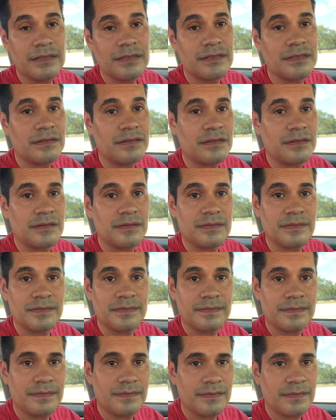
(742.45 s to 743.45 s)
So
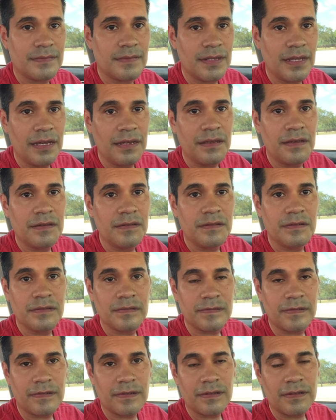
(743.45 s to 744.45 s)
thank
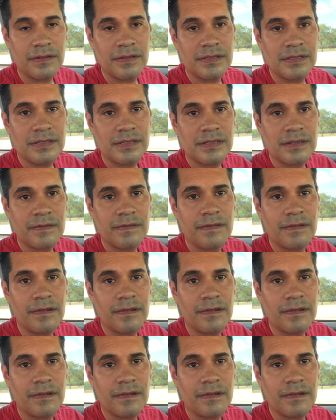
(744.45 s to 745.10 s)
you for those,